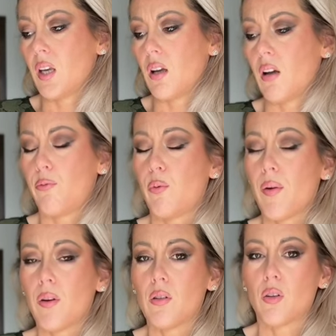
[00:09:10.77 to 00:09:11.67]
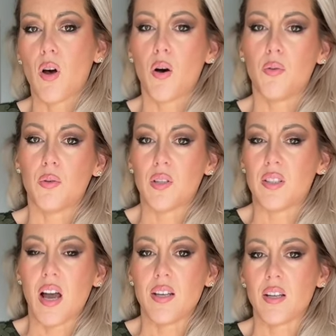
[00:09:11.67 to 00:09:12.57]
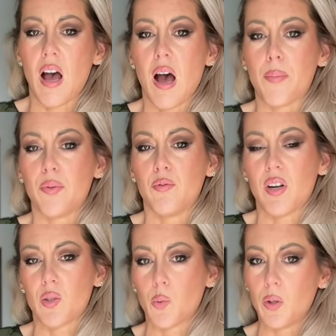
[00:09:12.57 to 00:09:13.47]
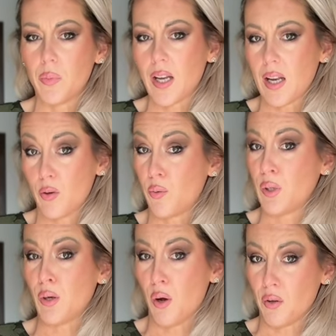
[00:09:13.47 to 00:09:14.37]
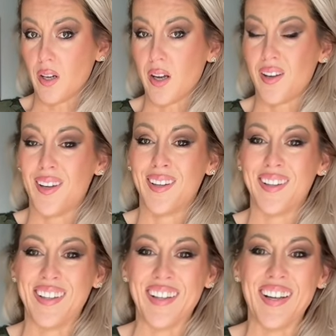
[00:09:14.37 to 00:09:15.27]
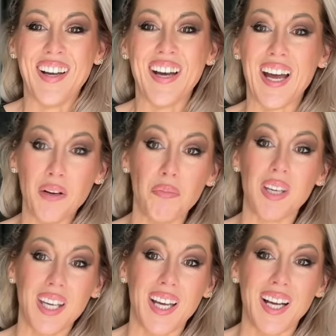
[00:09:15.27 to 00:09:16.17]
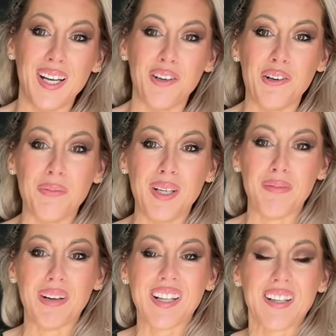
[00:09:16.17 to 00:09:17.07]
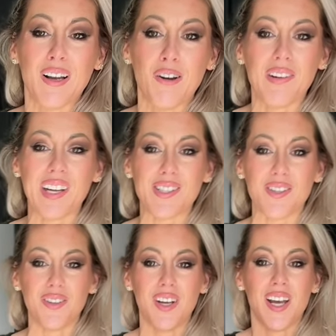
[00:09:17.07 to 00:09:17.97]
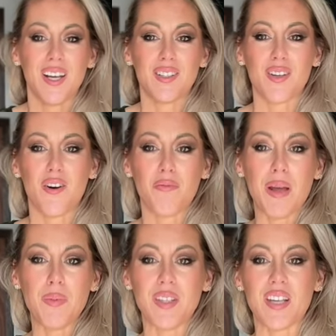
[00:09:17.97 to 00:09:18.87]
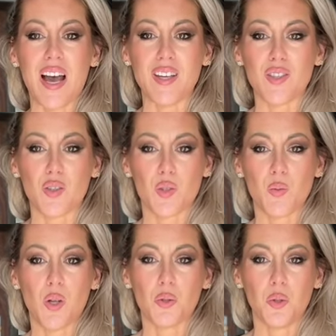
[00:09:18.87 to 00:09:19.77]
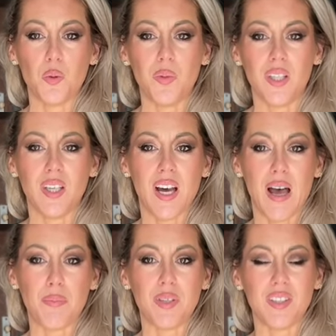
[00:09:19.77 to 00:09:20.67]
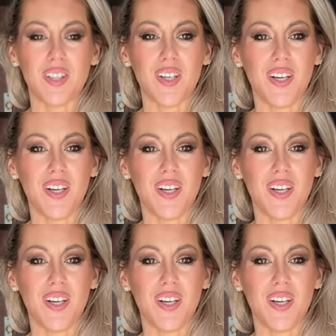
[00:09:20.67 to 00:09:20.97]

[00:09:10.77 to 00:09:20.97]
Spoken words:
if we will go size up, dress will be a little bit longer and bigger a little bit, but longer too. So maybe size small could be a bit